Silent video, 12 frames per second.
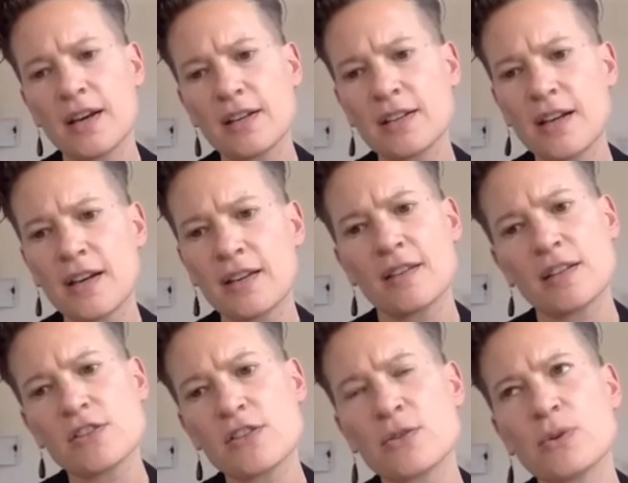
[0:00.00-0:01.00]
And
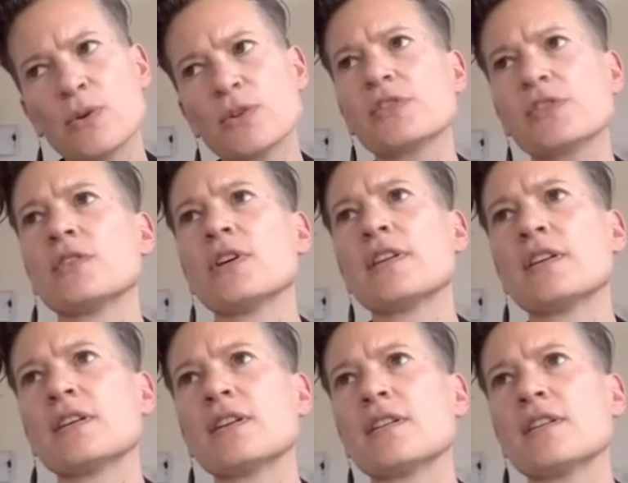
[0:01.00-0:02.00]
then to also, I
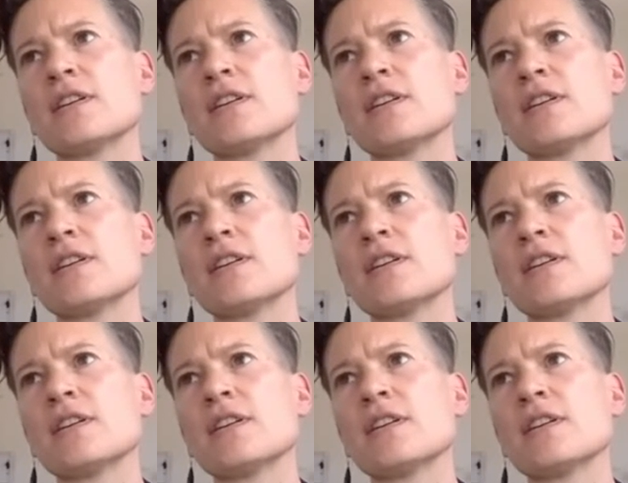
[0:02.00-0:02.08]
think,